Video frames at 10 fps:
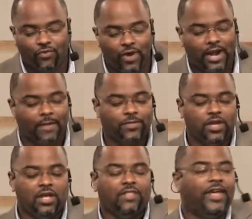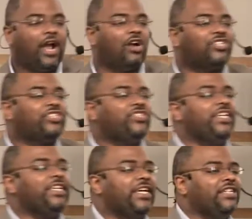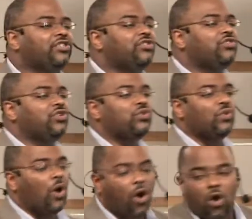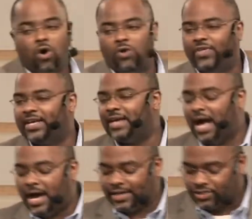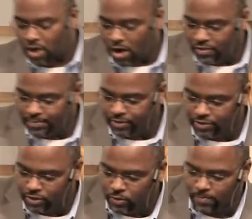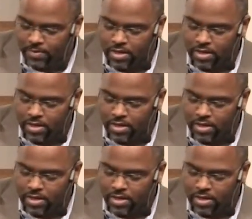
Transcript: where they are seeking to do all that God has called them to do.